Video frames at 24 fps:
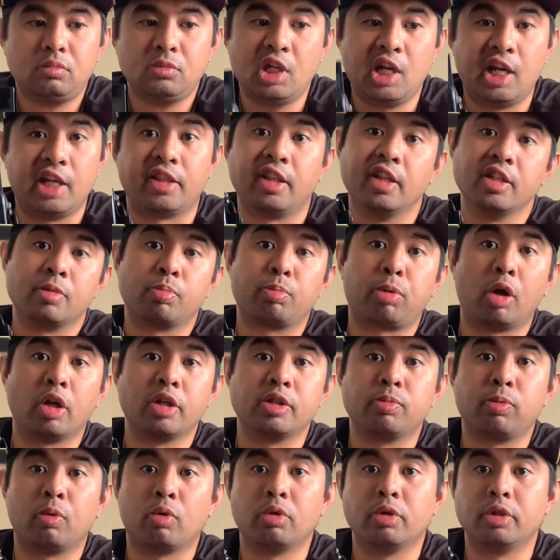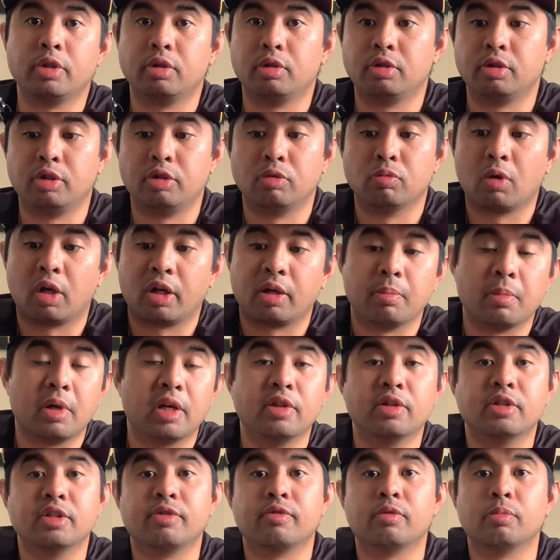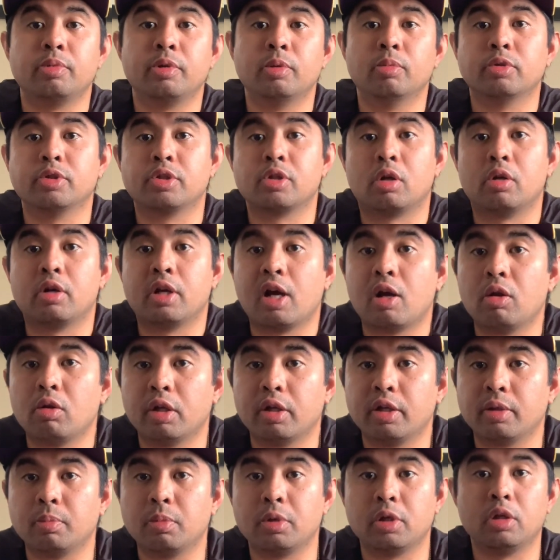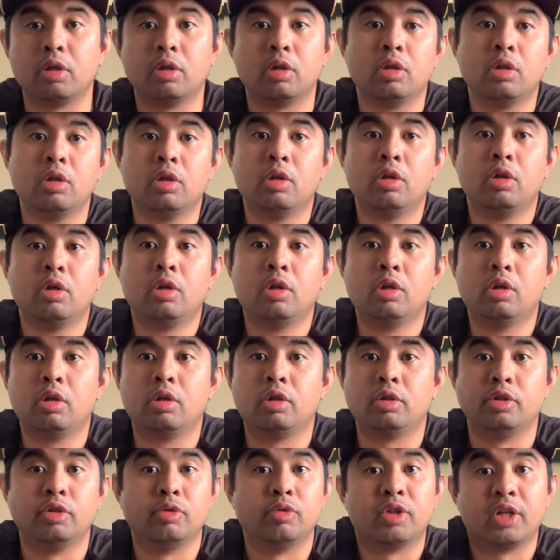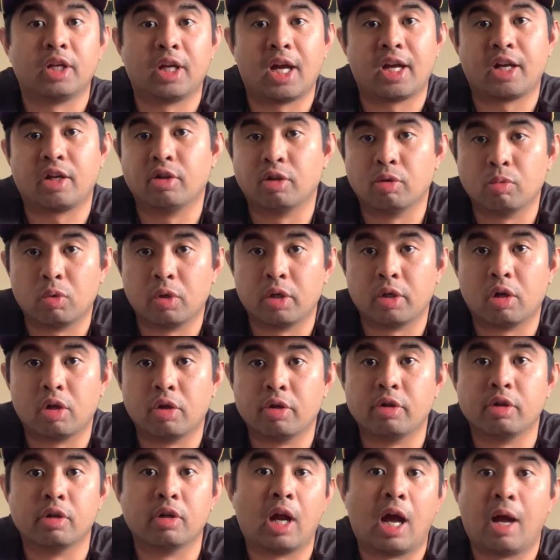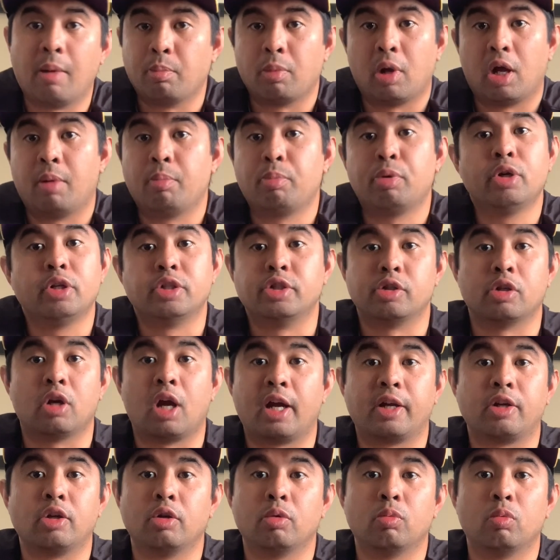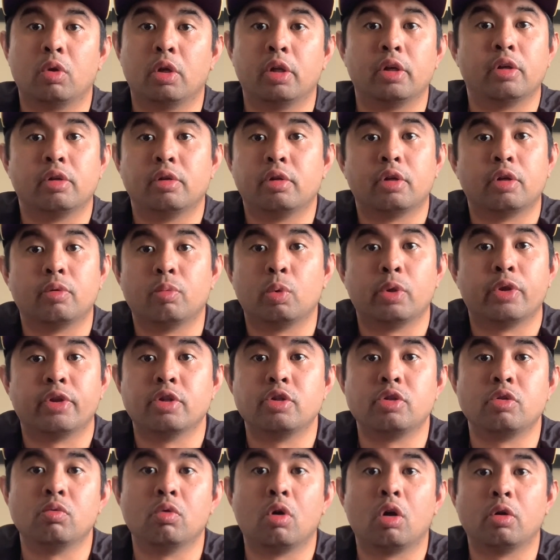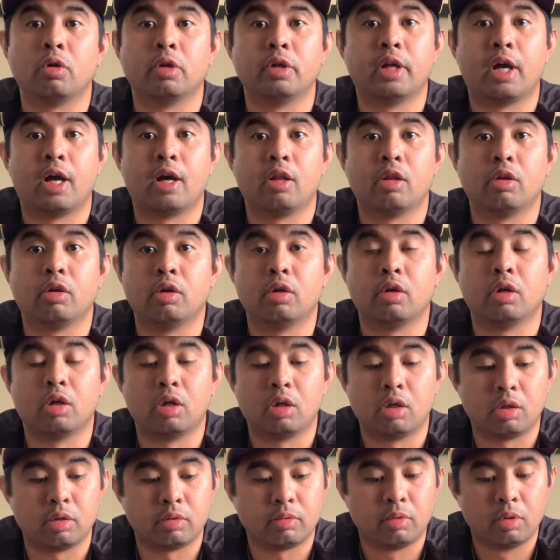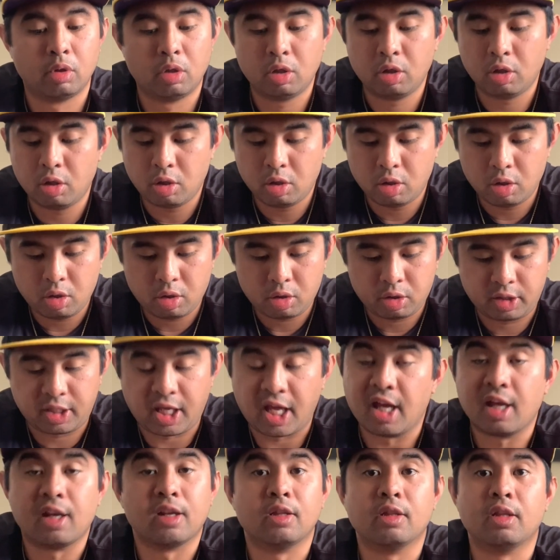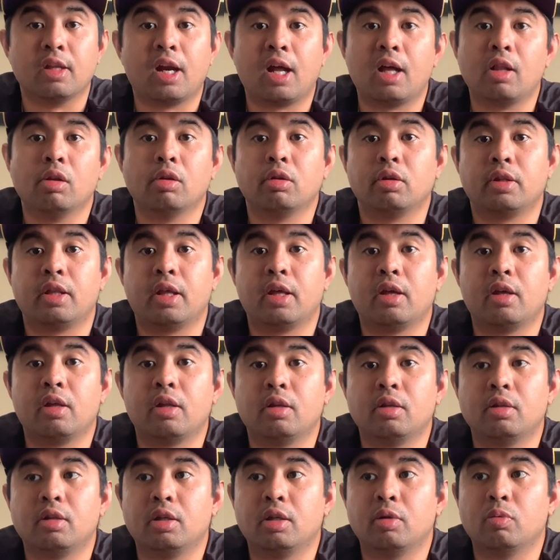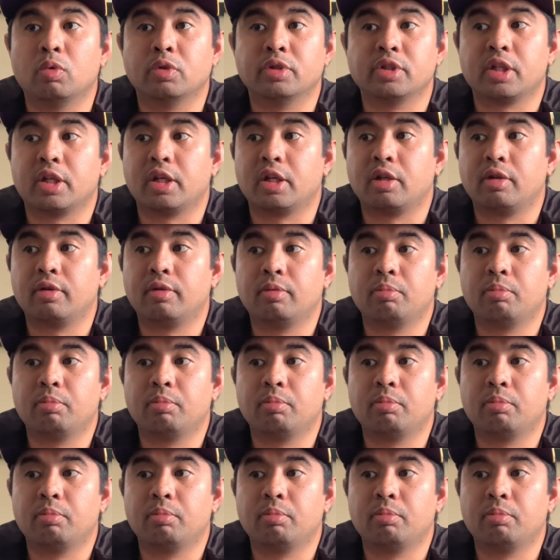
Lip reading: At this price point, do you recommend this for people starting out like me? Do you think I could have went under? I'm pretty sure I could have went with a $200 Canon that I looked at. It was like